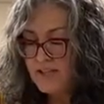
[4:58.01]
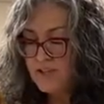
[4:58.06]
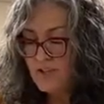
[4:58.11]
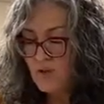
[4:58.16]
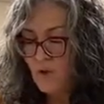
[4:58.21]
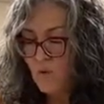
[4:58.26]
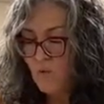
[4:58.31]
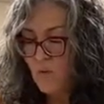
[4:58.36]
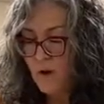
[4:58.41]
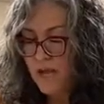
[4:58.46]

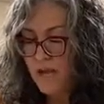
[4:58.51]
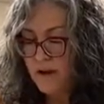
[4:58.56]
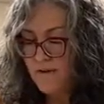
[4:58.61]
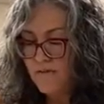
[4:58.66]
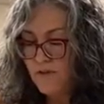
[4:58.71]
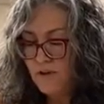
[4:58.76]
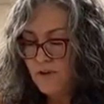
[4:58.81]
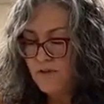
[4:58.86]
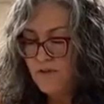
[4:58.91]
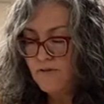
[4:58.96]
so
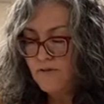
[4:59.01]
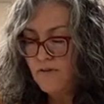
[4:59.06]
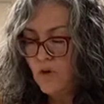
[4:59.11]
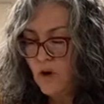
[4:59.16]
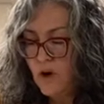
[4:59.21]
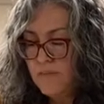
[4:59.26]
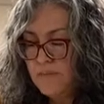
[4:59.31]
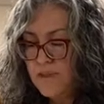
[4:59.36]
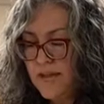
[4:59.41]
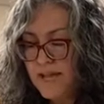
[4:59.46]
whatever you
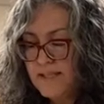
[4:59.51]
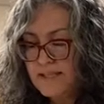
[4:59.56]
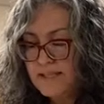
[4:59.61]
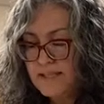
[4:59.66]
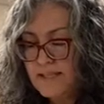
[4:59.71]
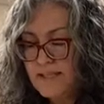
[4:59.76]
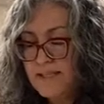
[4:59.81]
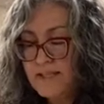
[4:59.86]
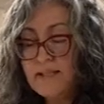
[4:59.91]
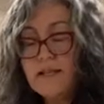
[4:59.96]
form, that's
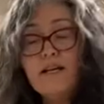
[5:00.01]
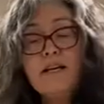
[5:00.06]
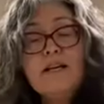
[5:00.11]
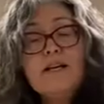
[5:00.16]
the